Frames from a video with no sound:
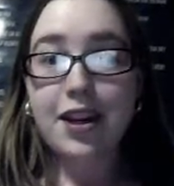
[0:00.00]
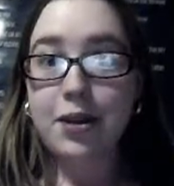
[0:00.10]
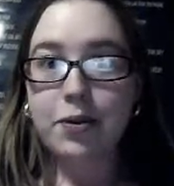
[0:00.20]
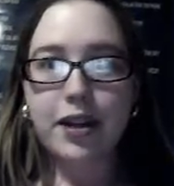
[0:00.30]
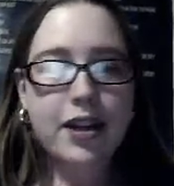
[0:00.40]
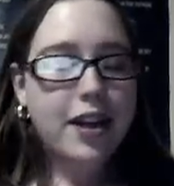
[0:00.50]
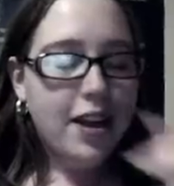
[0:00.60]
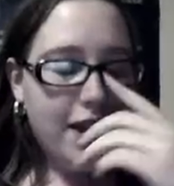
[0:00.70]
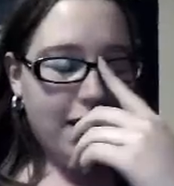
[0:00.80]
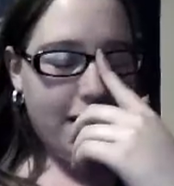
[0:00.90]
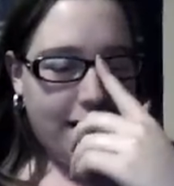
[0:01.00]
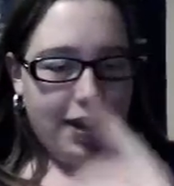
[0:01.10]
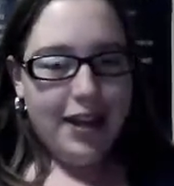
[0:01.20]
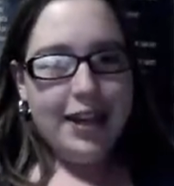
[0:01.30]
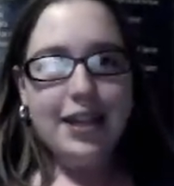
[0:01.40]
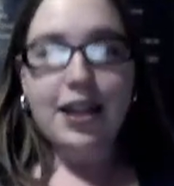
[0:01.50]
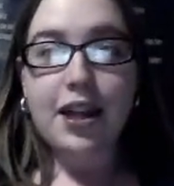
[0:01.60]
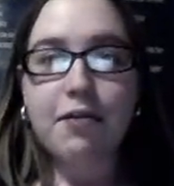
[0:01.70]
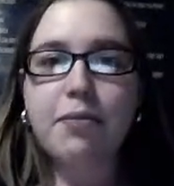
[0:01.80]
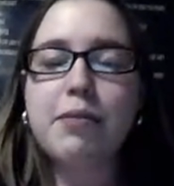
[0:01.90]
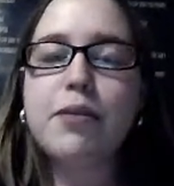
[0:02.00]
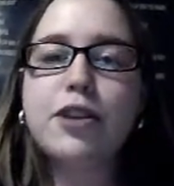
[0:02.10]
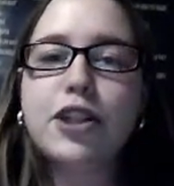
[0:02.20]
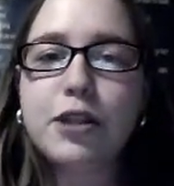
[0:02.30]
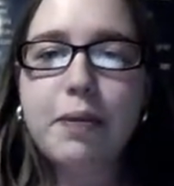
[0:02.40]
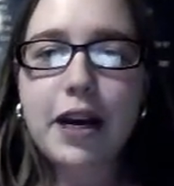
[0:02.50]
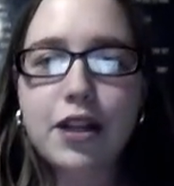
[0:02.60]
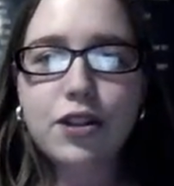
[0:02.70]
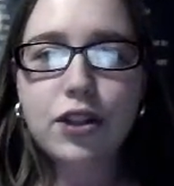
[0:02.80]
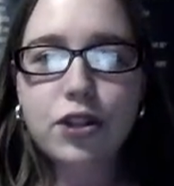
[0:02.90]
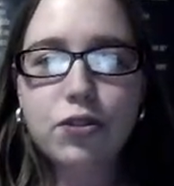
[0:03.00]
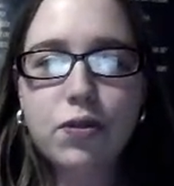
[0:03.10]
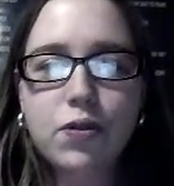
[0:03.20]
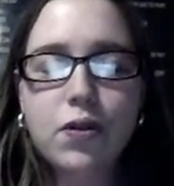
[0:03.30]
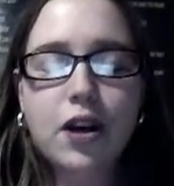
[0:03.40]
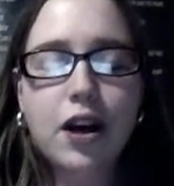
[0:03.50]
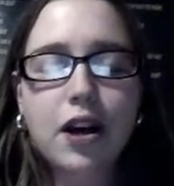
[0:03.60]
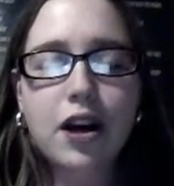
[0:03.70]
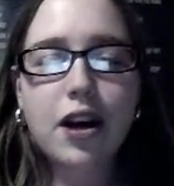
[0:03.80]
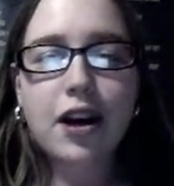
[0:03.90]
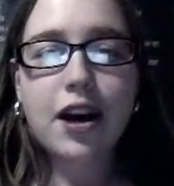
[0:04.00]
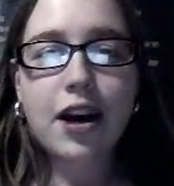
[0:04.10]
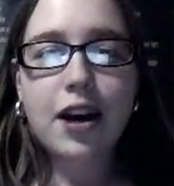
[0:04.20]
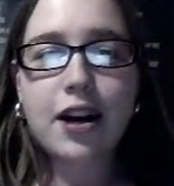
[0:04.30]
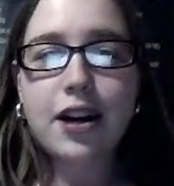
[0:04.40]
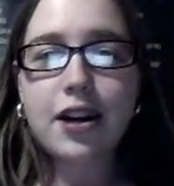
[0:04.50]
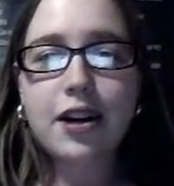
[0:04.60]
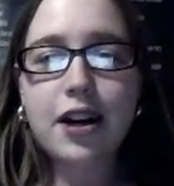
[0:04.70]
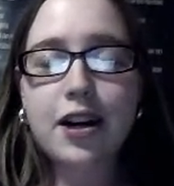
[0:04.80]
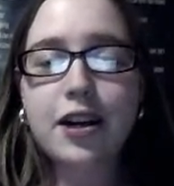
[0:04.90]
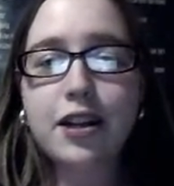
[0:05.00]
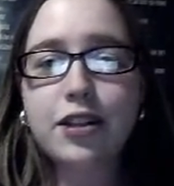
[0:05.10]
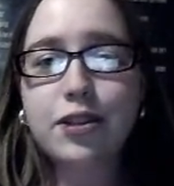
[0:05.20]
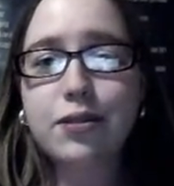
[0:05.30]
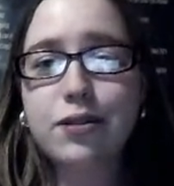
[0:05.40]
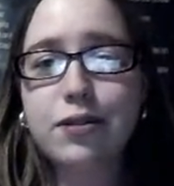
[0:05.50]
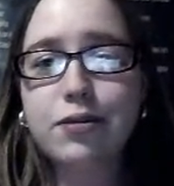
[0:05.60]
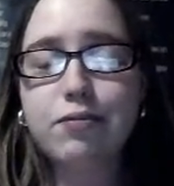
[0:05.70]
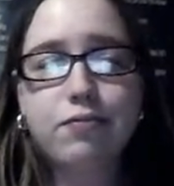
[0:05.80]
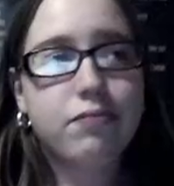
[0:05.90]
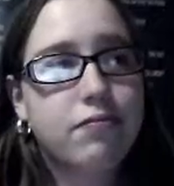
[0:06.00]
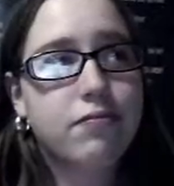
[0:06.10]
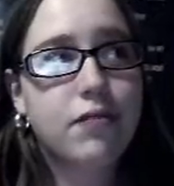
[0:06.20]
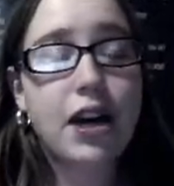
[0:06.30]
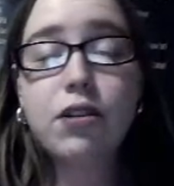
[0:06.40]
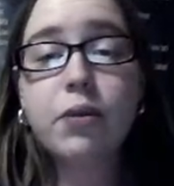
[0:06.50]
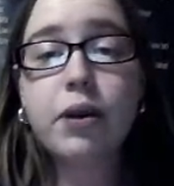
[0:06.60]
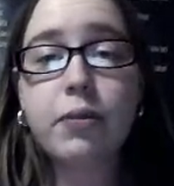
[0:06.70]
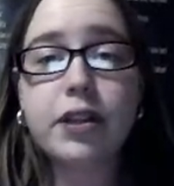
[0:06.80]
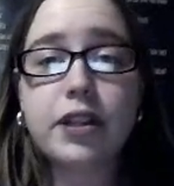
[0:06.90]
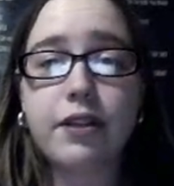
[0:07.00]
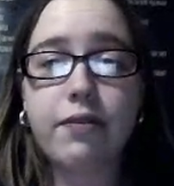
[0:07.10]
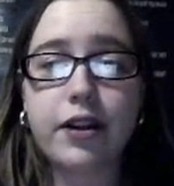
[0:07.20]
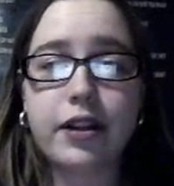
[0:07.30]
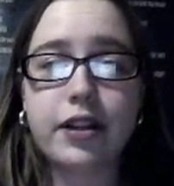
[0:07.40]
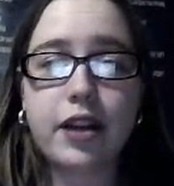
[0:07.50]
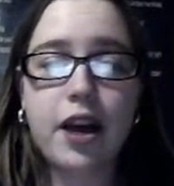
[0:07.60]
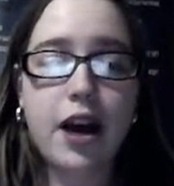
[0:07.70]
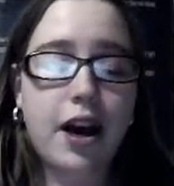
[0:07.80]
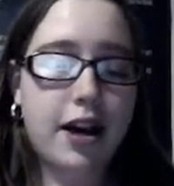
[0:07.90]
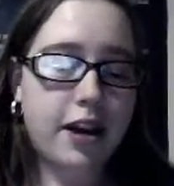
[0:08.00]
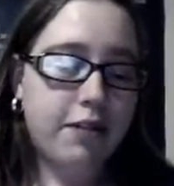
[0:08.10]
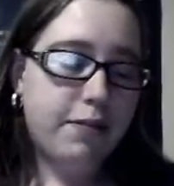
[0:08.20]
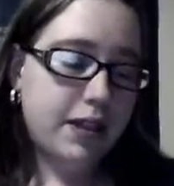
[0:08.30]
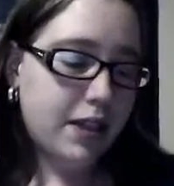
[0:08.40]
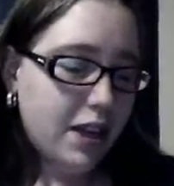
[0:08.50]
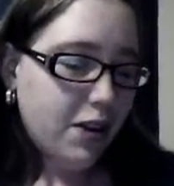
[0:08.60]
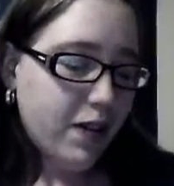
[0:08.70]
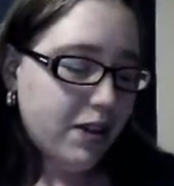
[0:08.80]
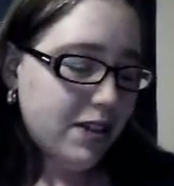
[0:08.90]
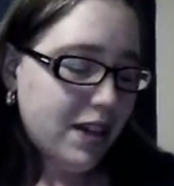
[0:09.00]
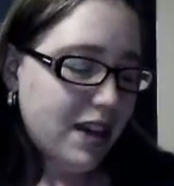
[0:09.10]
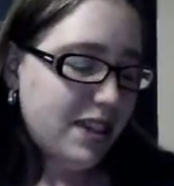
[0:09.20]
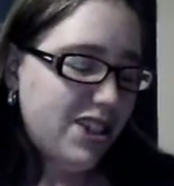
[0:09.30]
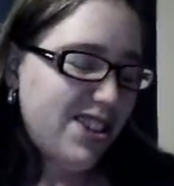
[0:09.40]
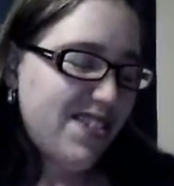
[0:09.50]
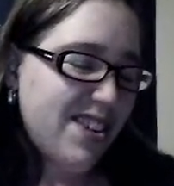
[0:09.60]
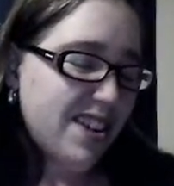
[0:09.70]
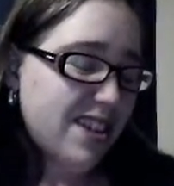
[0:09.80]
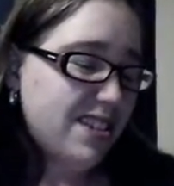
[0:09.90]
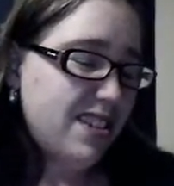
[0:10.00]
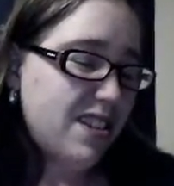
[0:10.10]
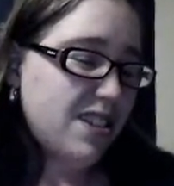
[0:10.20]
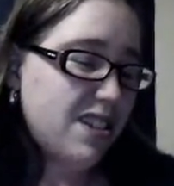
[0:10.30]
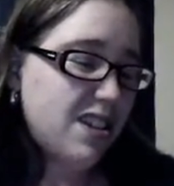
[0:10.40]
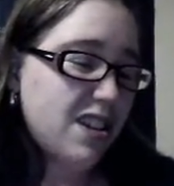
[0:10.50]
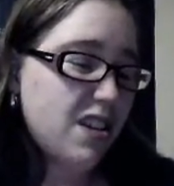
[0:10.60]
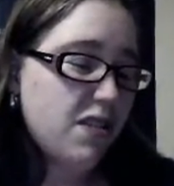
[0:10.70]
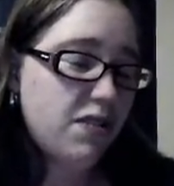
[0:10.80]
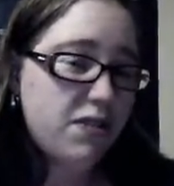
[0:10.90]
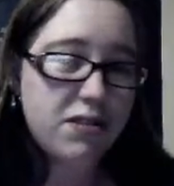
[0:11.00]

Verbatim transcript: Anyway, now I have my emotions back under control, I just... I don't know what I want to say, frankly. I've been sitting around. I should have gone out and done stuff.